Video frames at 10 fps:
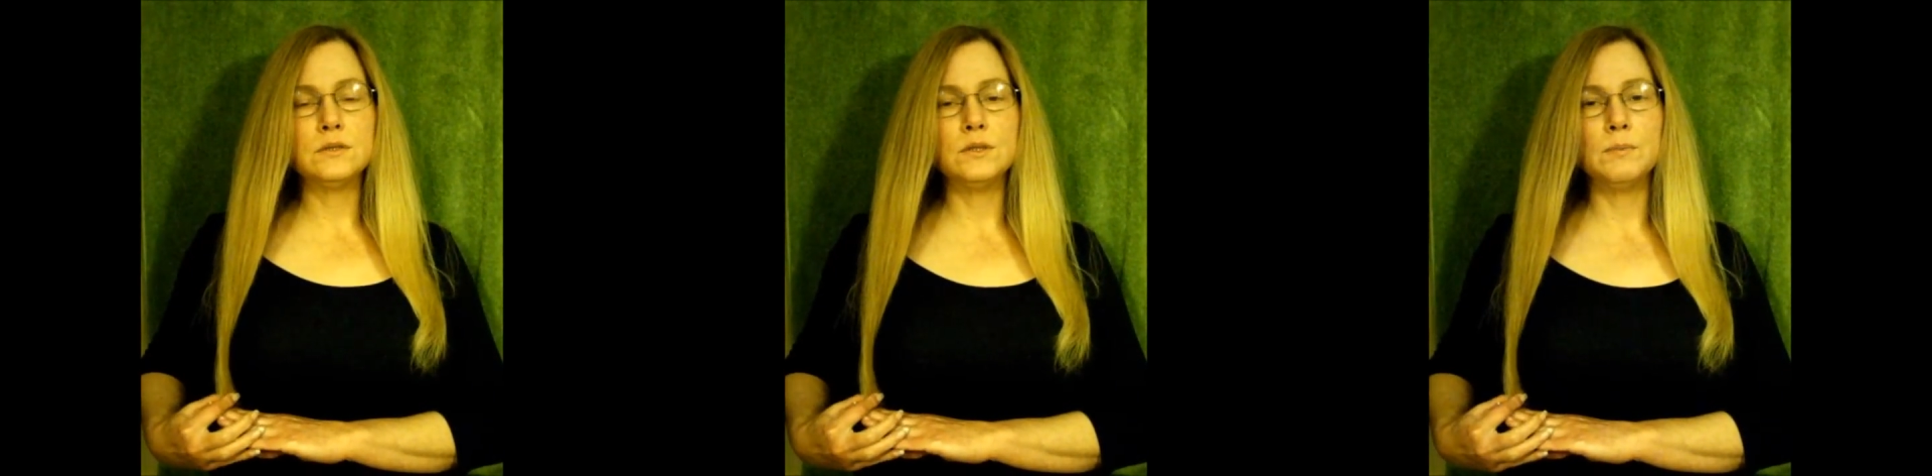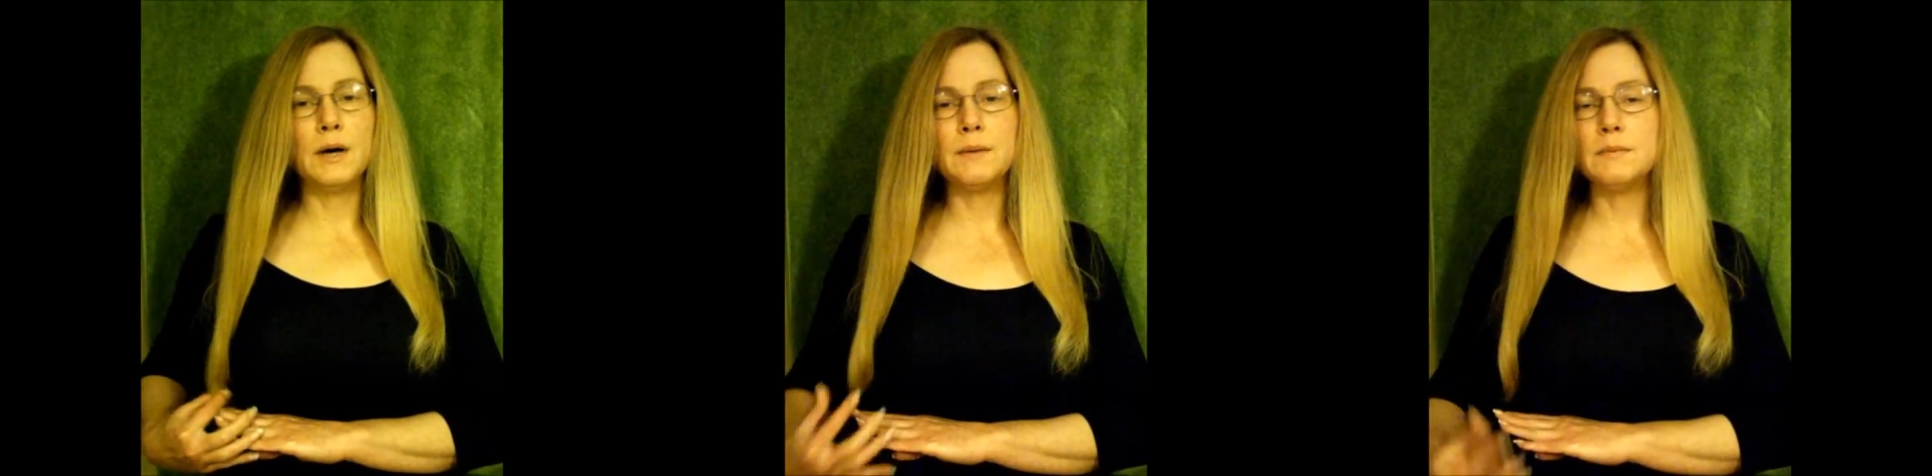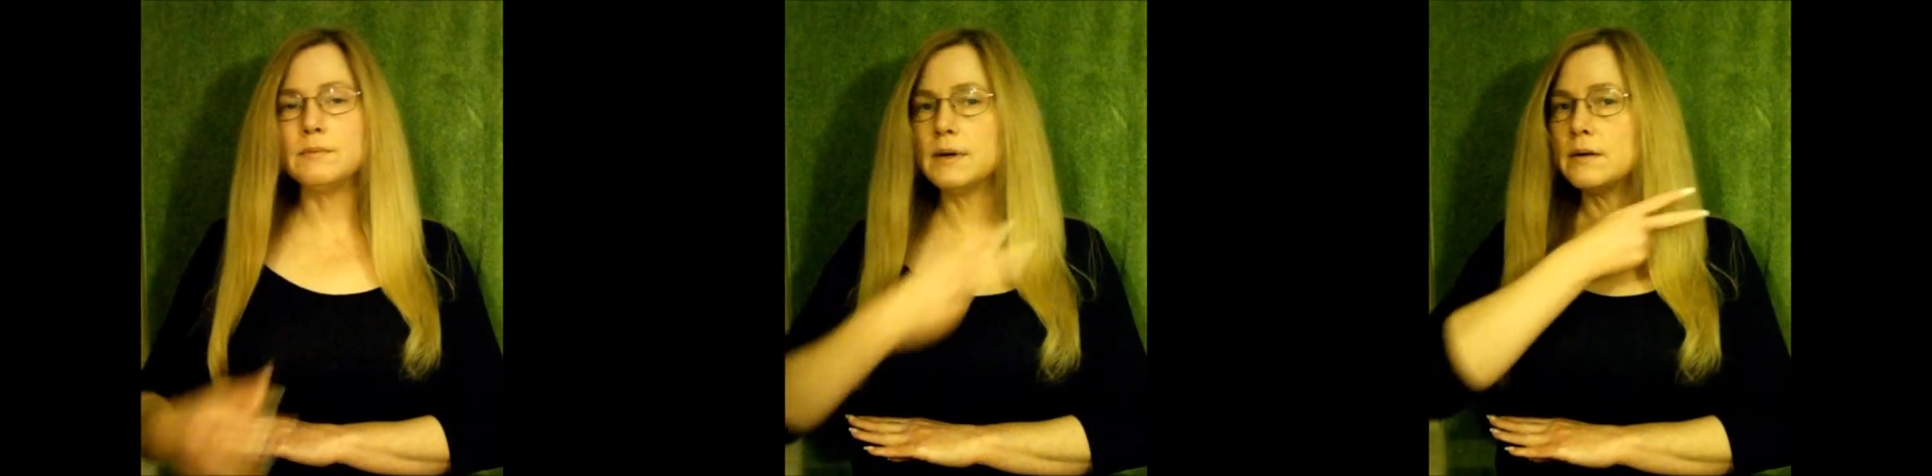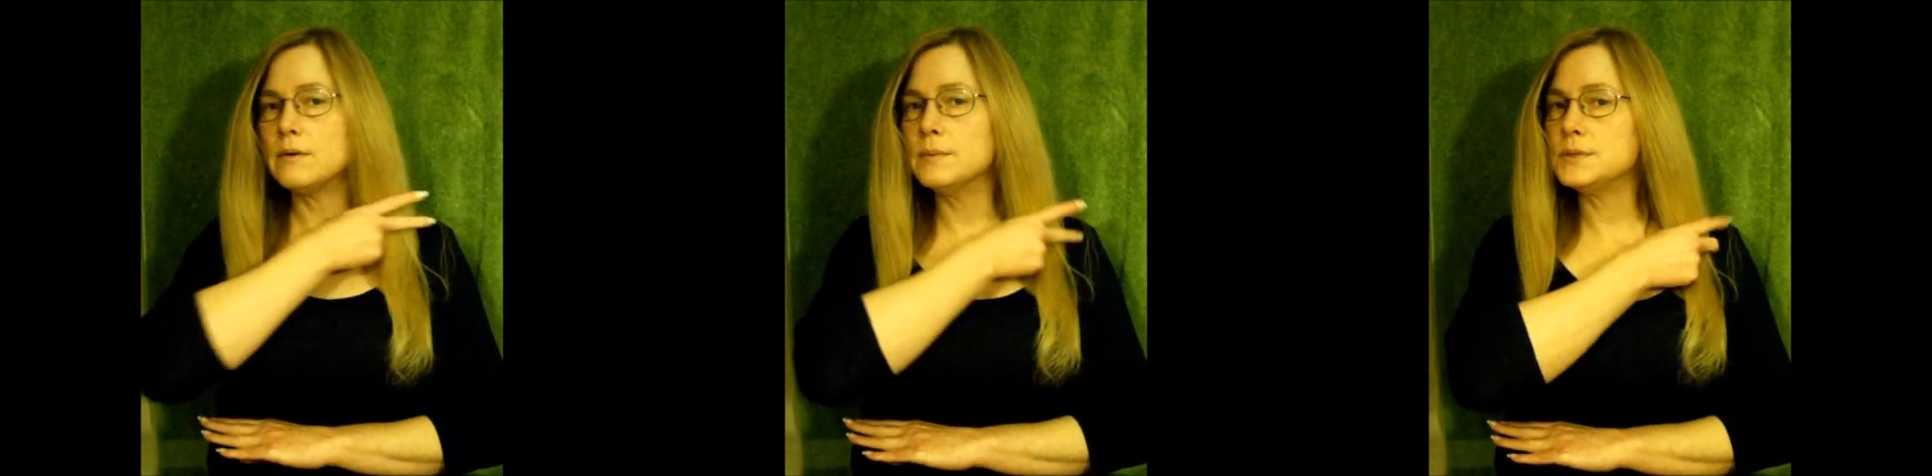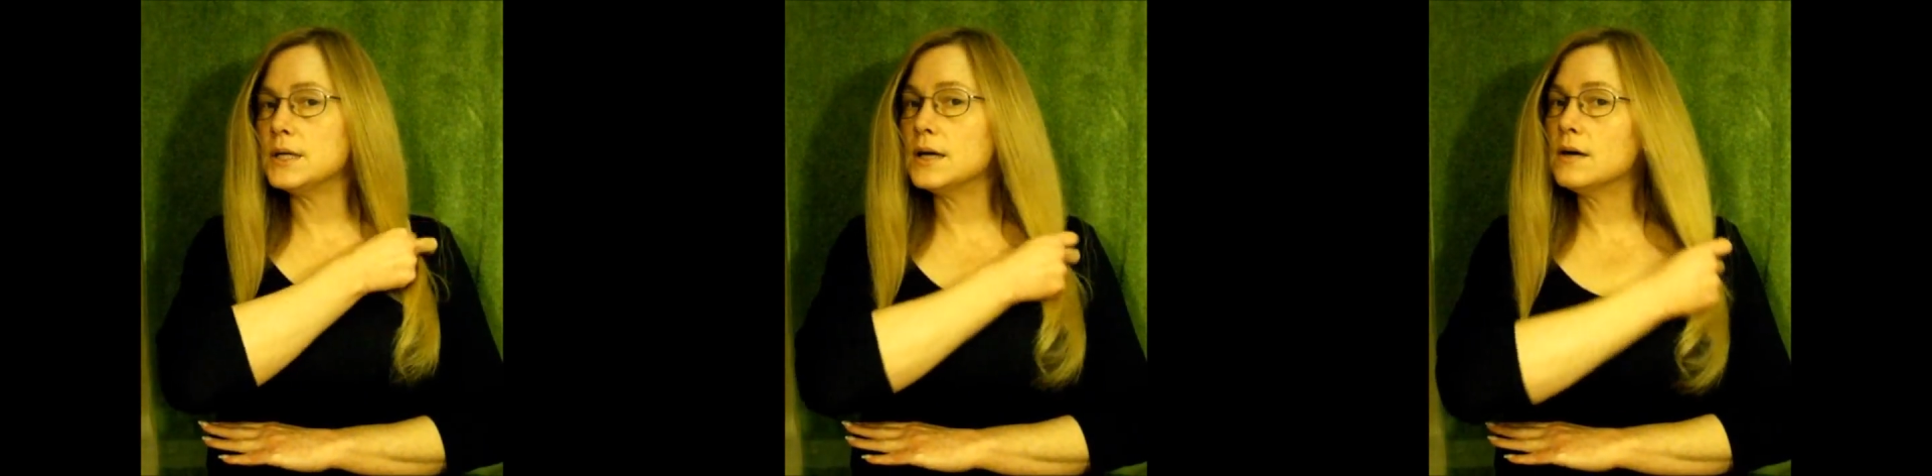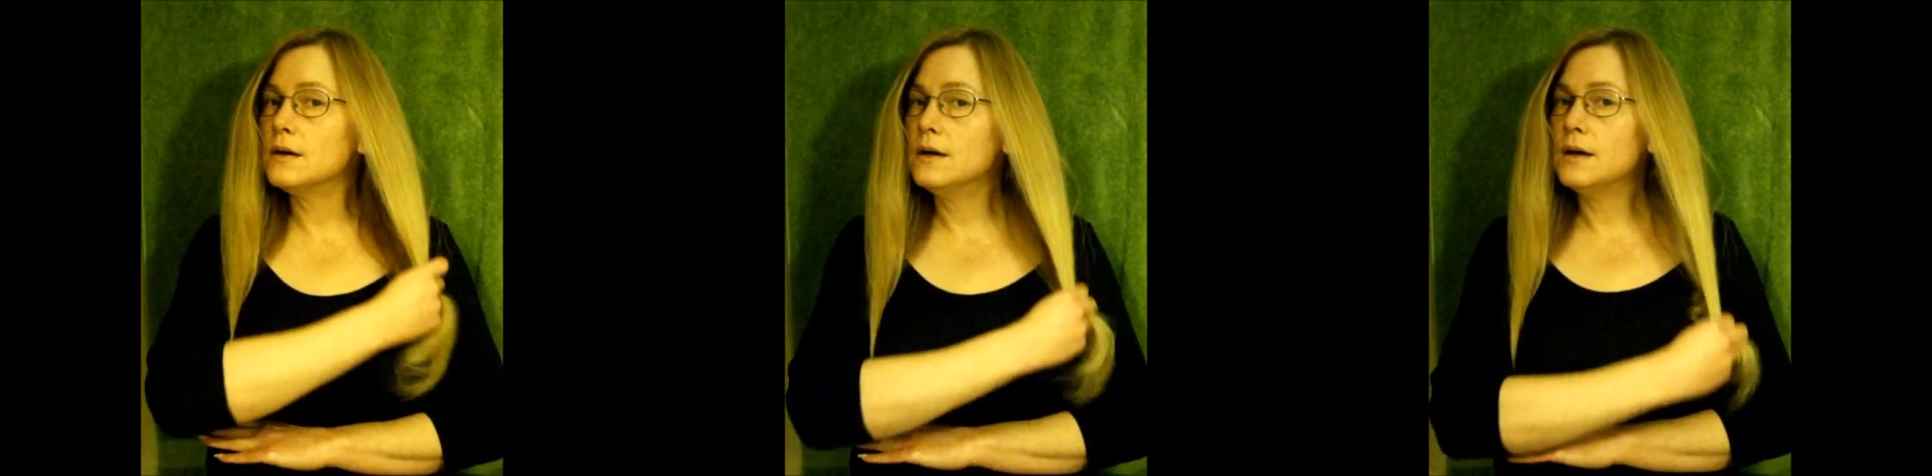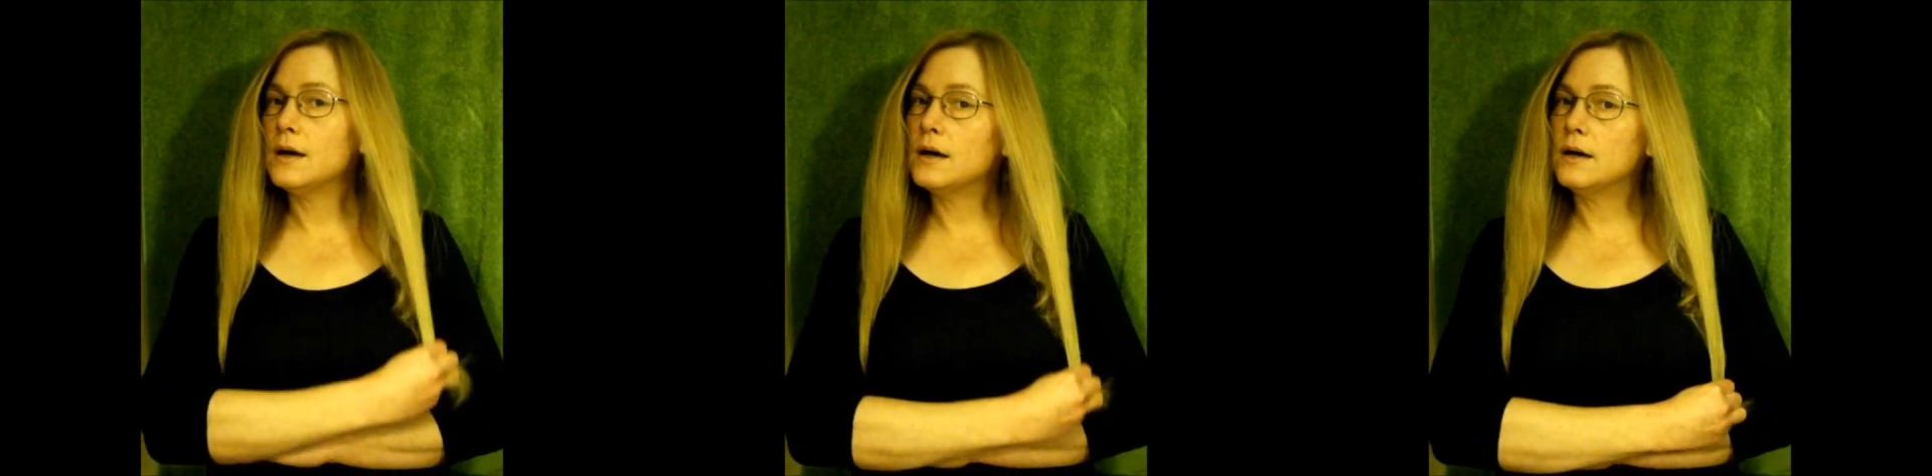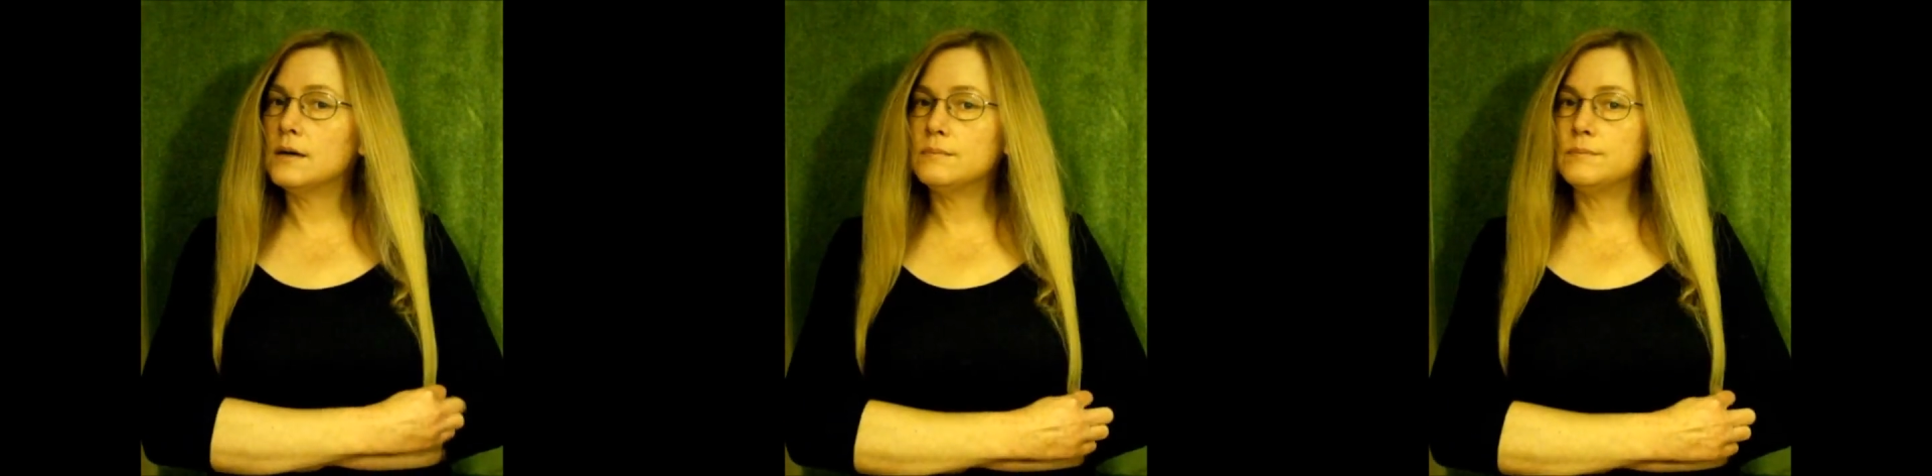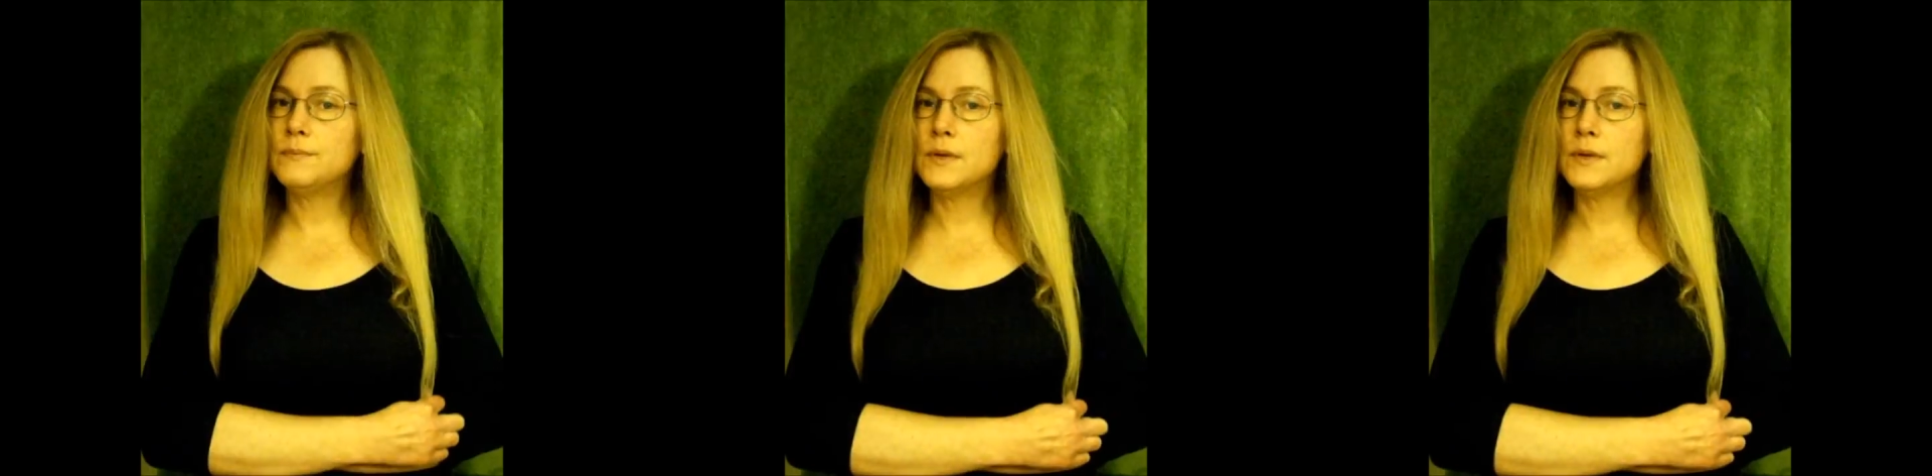to the bottom of my ribs now. I